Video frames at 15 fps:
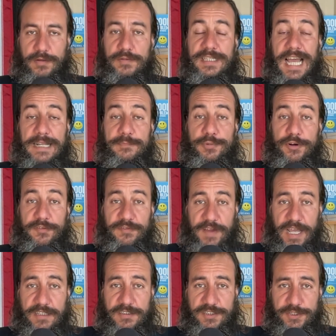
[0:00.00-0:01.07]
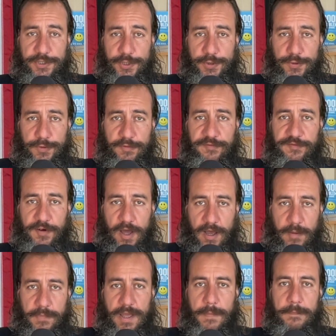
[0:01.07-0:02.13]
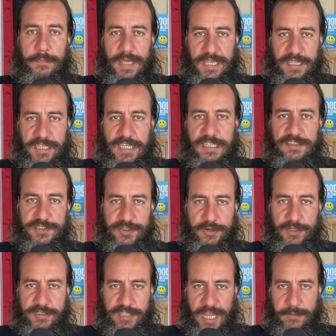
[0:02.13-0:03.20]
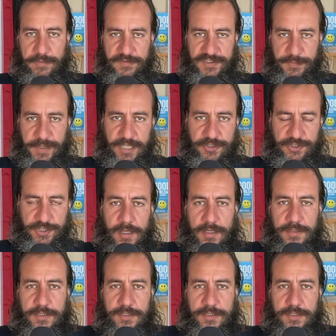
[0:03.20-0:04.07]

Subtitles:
that prevents you from making certain type of speech.